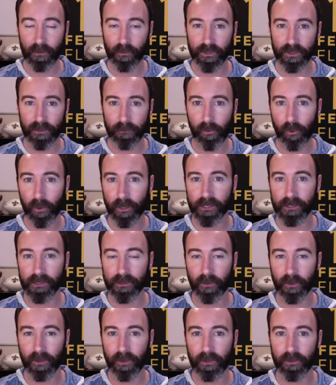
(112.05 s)
which I'm pointing
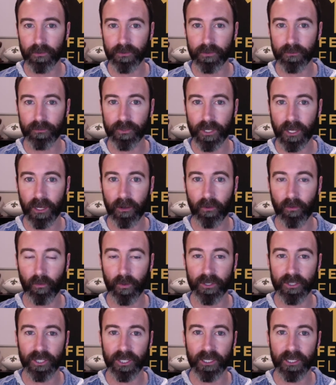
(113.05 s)
to on the YouTube channel, which